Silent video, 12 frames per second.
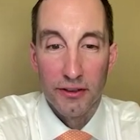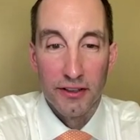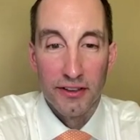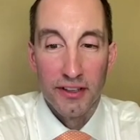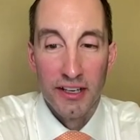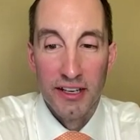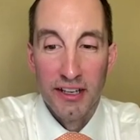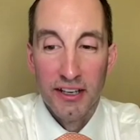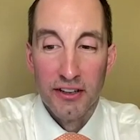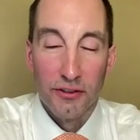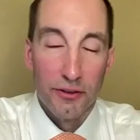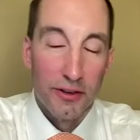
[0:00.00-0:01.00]
And
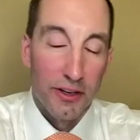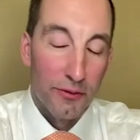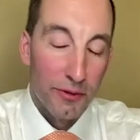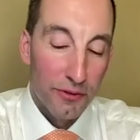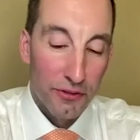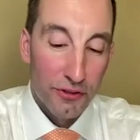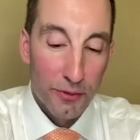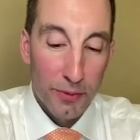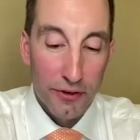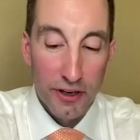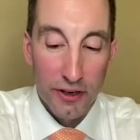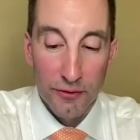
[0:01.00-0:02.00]
so again, we're super
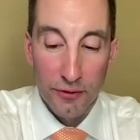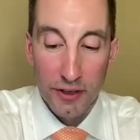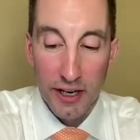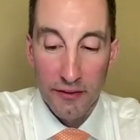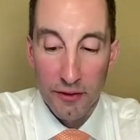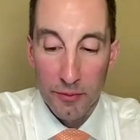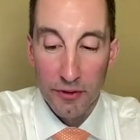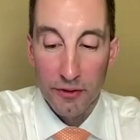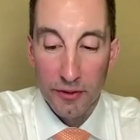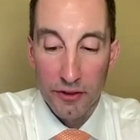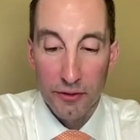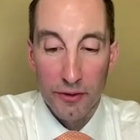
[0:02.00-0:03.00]
grateful to have the
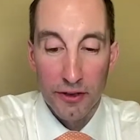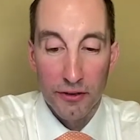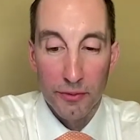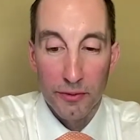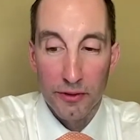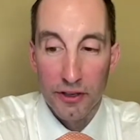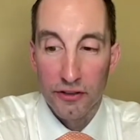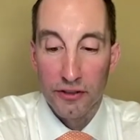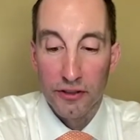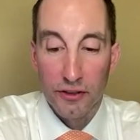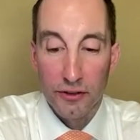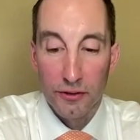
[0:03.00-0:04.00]
Birkman Career Exploration
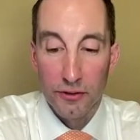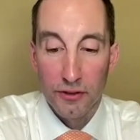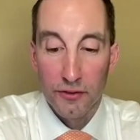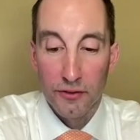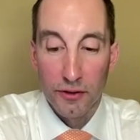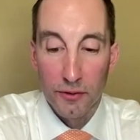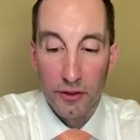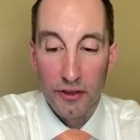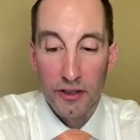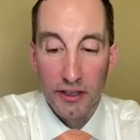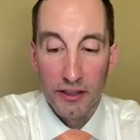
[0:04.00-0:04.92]
at the core of our work.